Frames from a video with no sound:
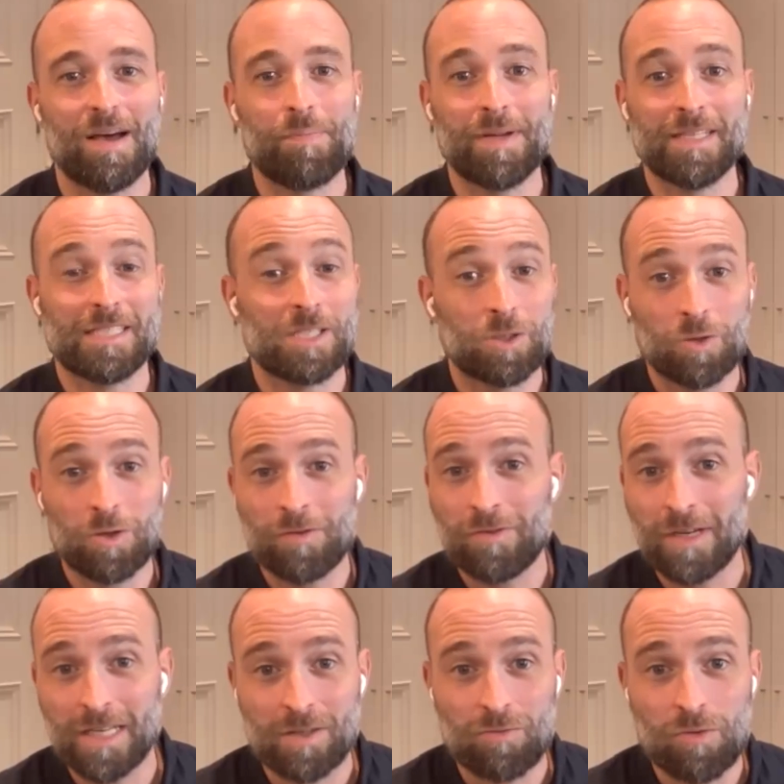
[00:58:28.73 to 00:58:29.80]
Please enjoy
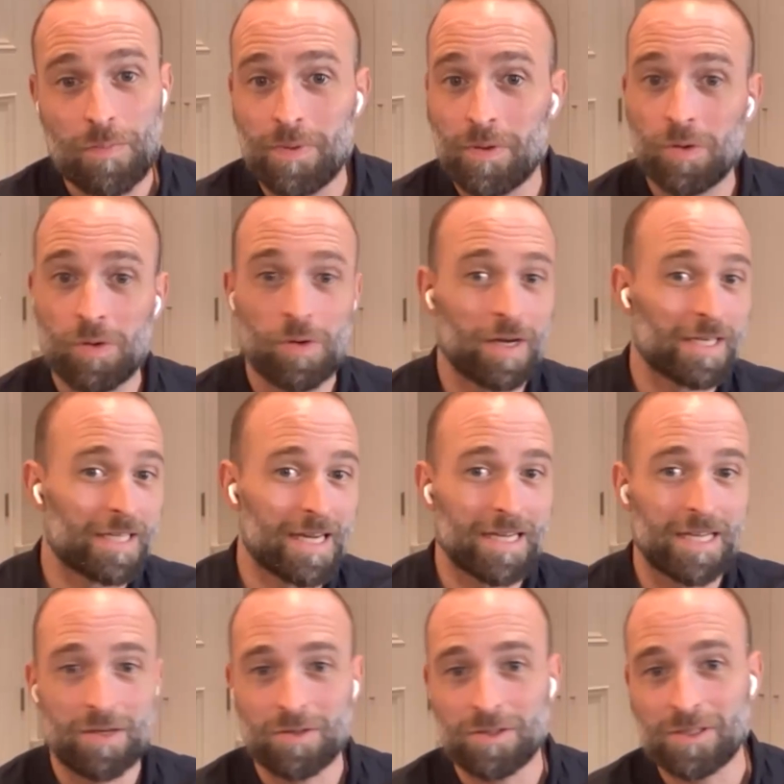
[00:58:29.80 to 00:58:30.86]
reading the report and get
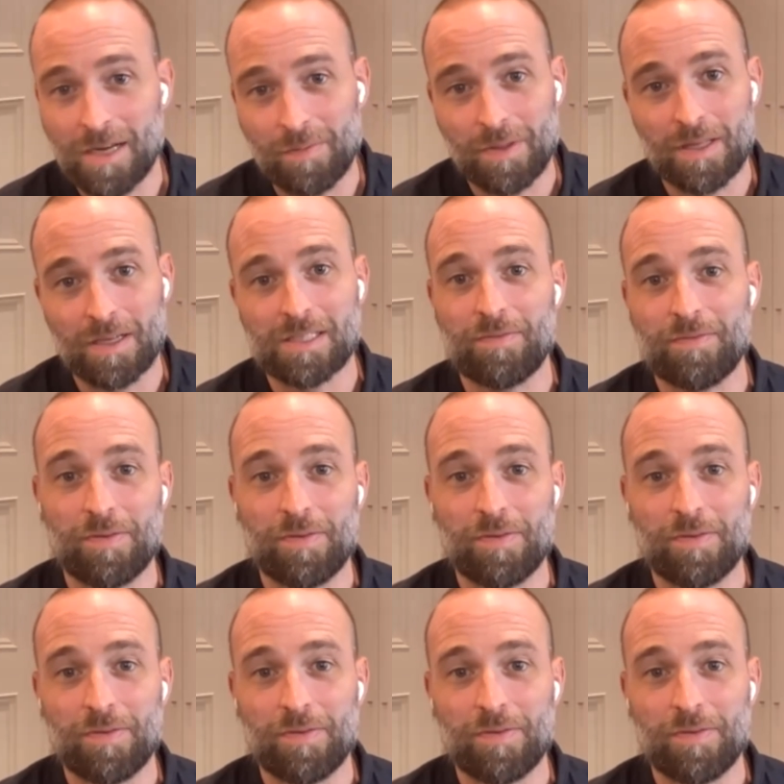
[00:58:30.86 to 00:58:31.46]
in contact with us